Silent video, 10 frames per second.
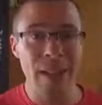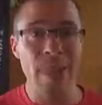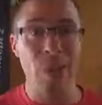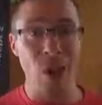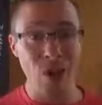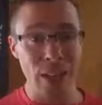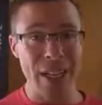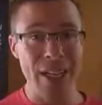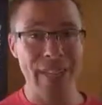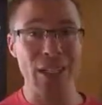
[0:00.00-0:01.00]

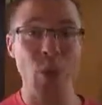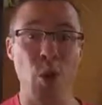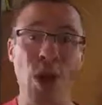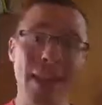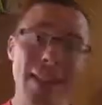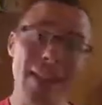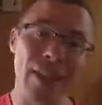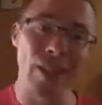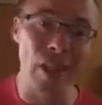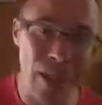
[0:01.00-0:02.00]
Proteins, 20 to
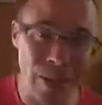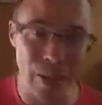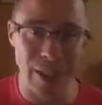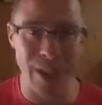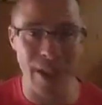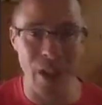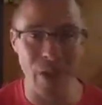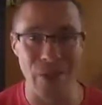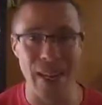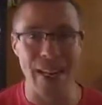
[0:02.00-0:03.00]
30%
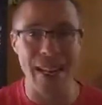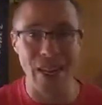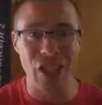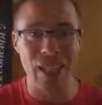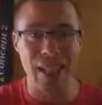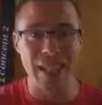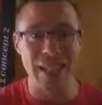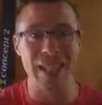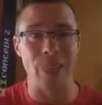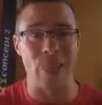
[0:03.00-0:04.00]
of the energy
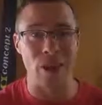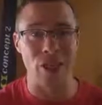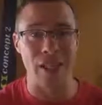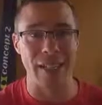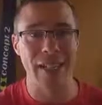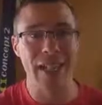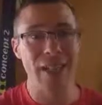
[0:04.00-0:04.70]
in a protein